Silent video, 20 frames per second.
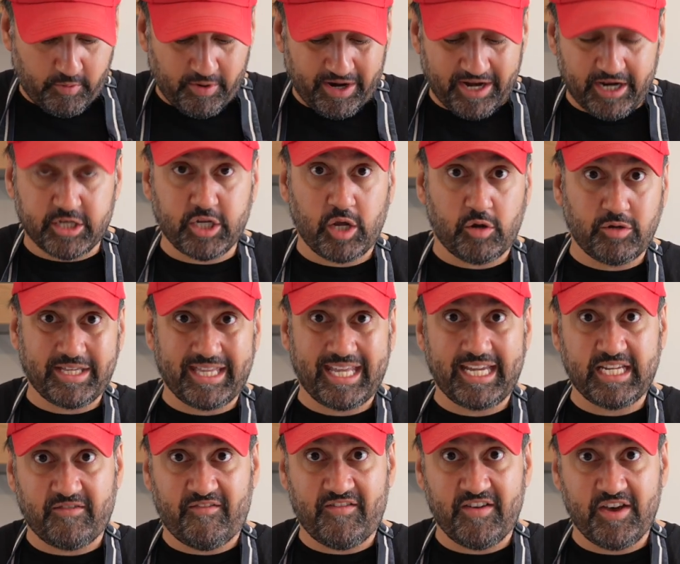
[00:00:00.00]
we're going to toast
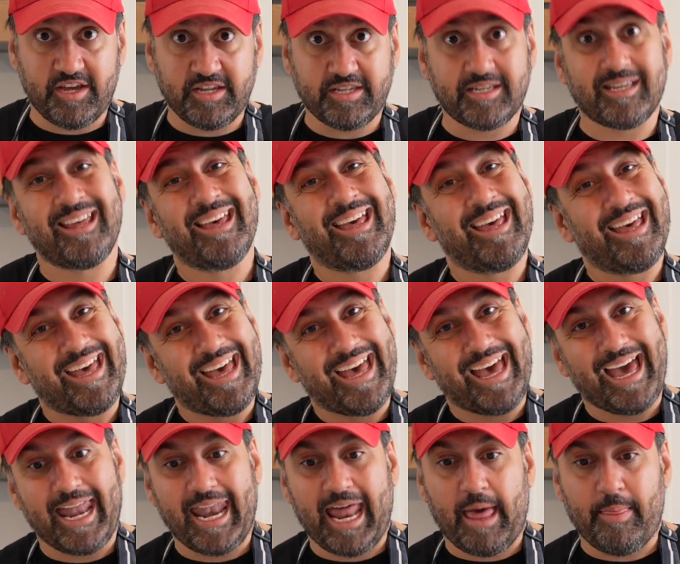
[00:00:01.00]
these first
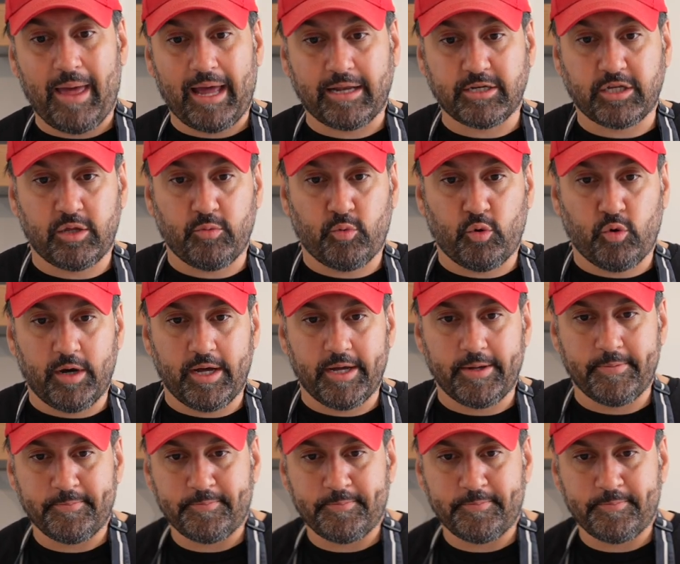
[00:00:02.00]
and add that to the water.